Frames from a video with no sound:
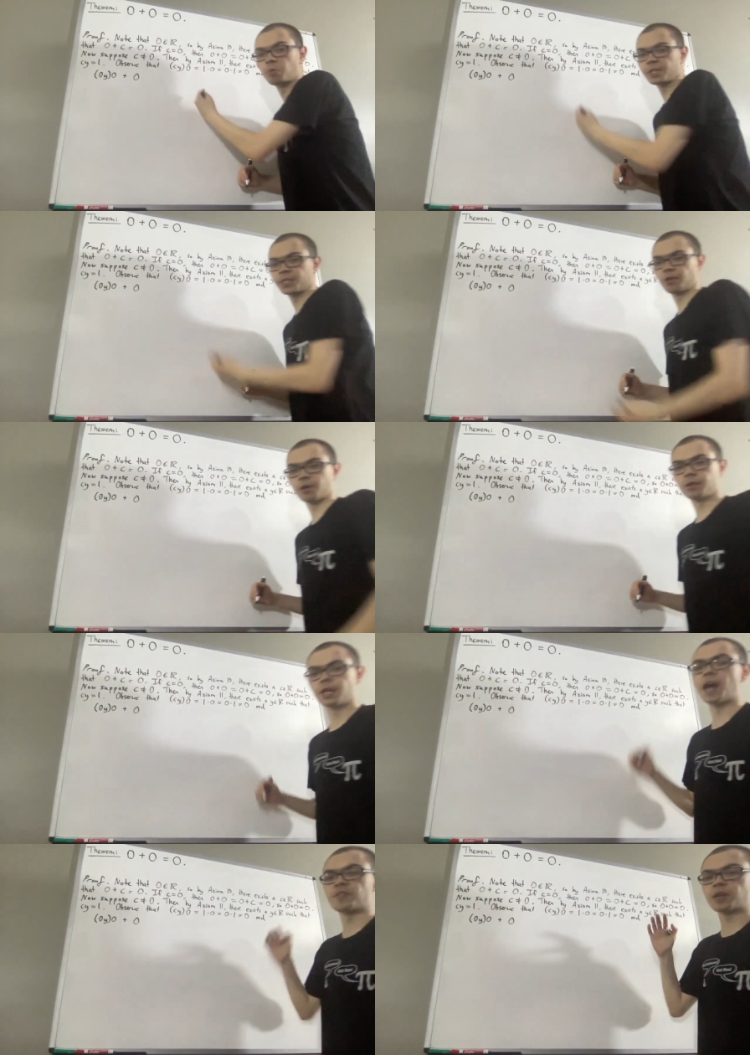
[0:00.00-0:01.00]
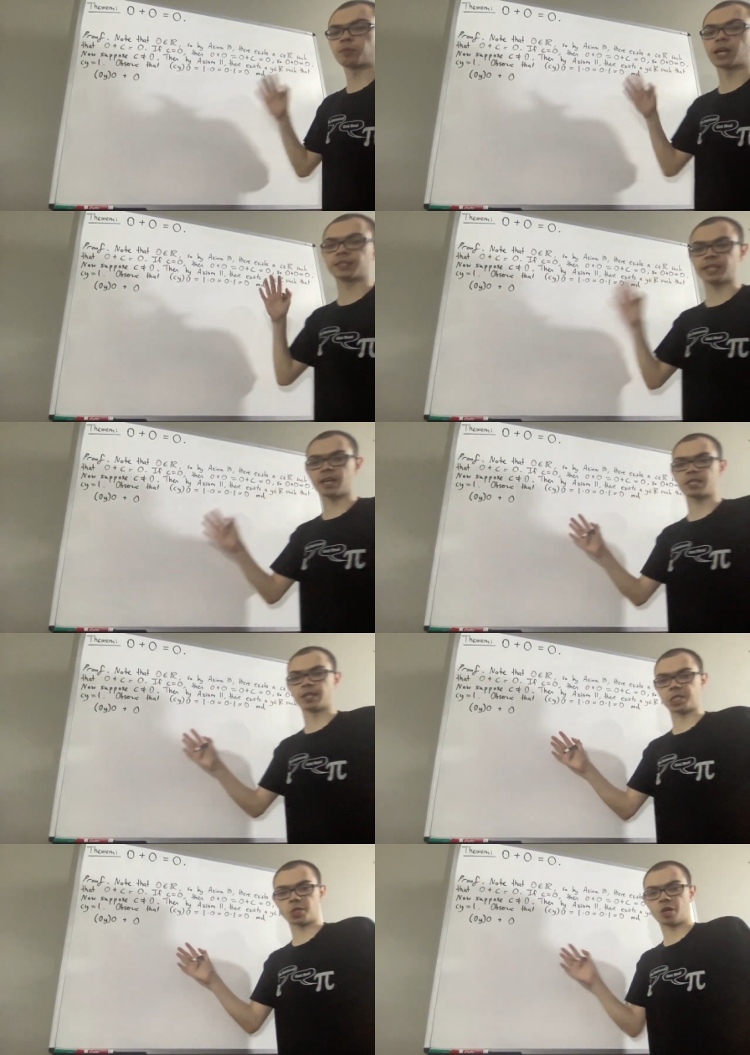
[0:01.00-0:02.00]
plus 0, and then apply the
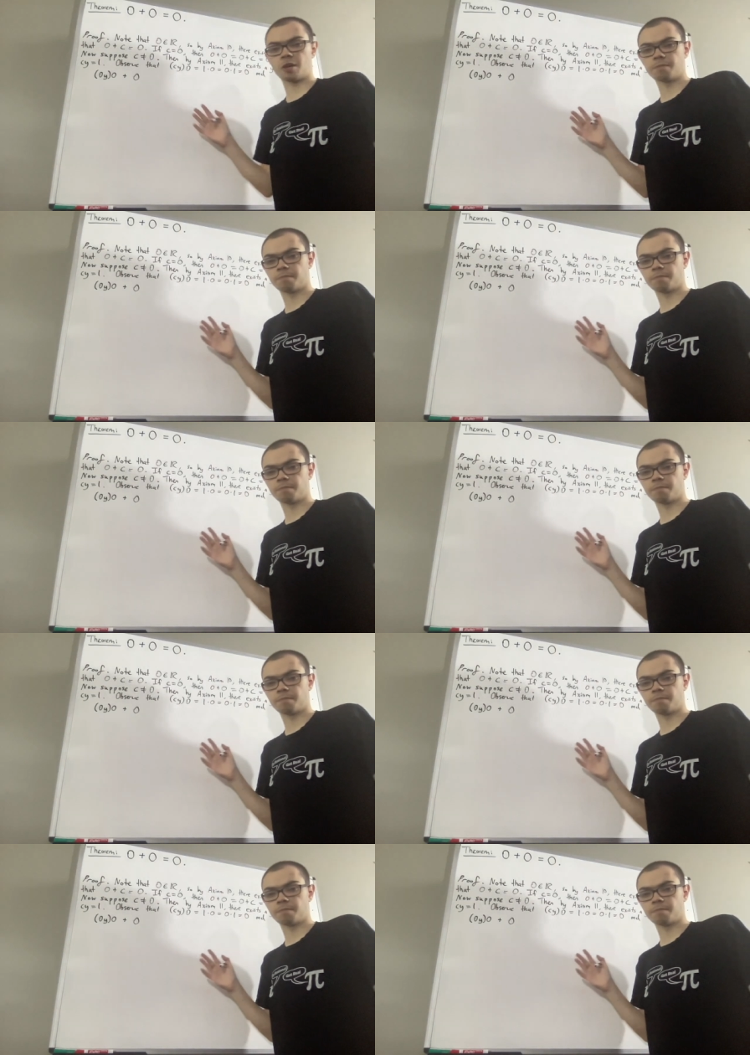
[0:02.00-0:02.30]
cancellation law.